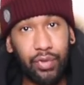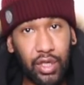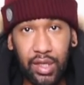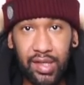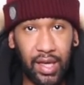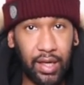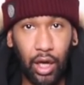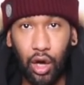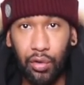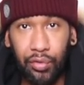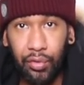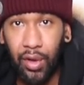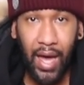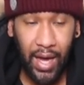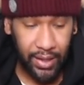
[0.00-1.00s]
you can take that
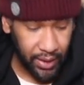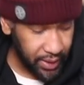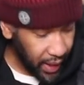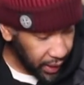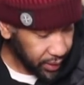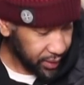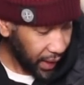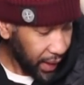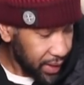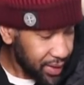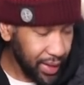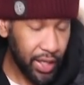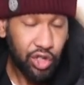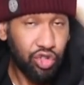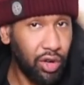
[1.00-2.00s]
off. And yeah, that is
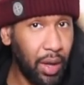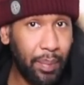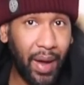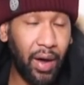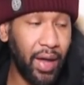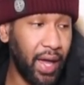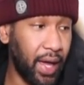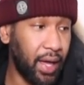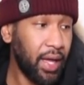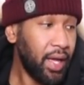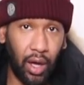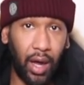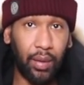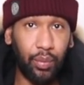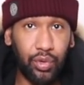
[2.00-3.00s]
literally about it.
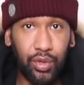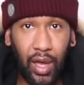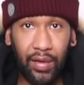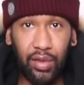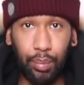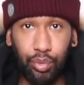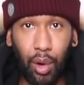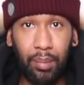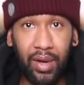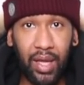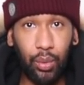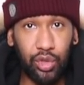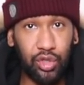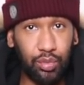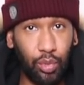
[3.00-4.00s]
I had the
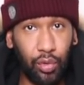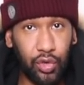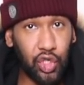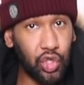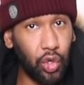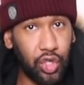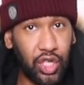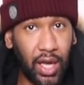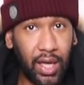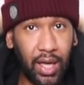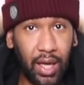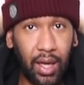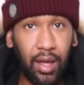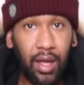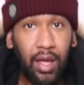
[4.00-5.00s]
Bromley, which is more of a short
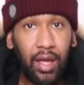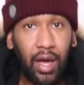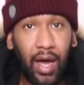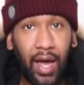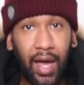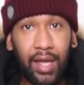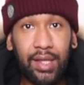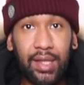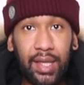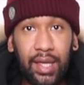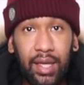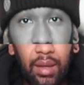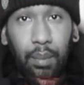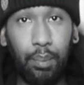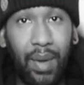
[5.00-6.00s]
jacket. I had
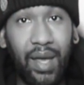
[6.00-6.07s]
the